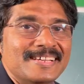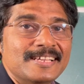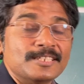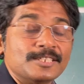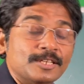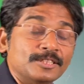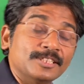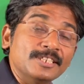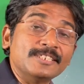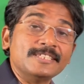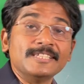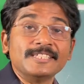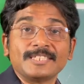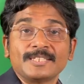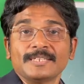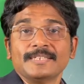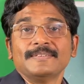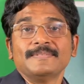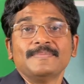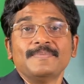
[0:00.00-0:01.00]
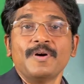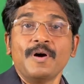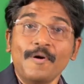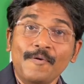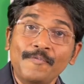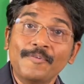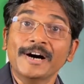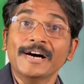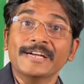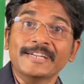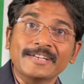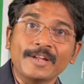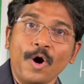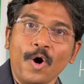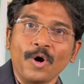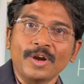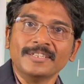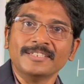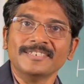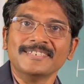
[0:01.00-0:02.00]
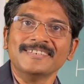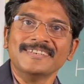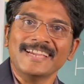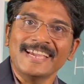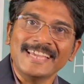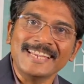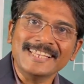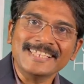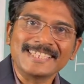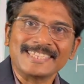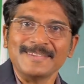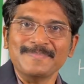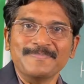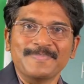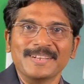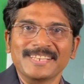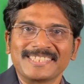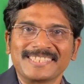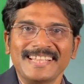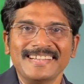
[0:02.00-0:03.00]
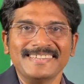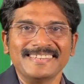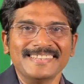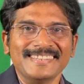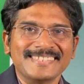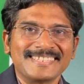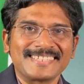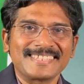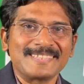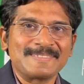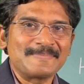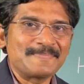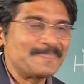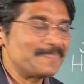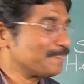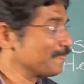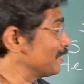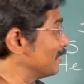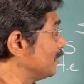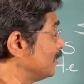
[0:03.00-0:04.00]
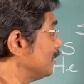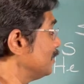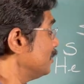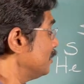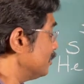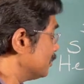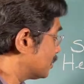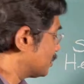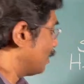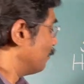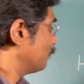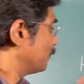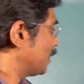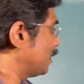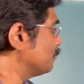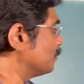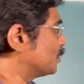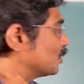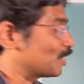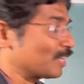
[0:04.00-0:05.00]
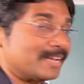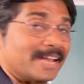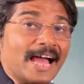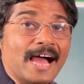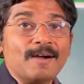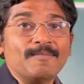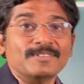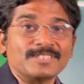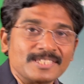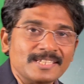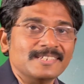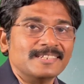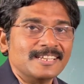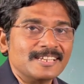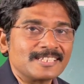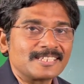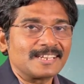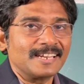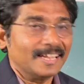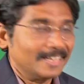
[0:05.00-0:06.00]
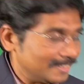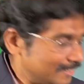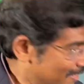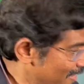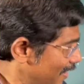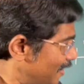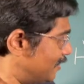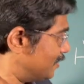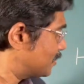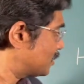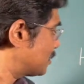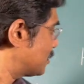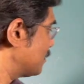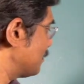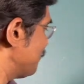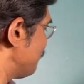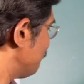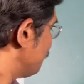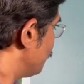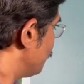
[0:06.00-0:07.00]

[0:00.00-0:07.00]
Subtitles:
So this is the word order in a simple sentence. Sometimes you can have a sentence like this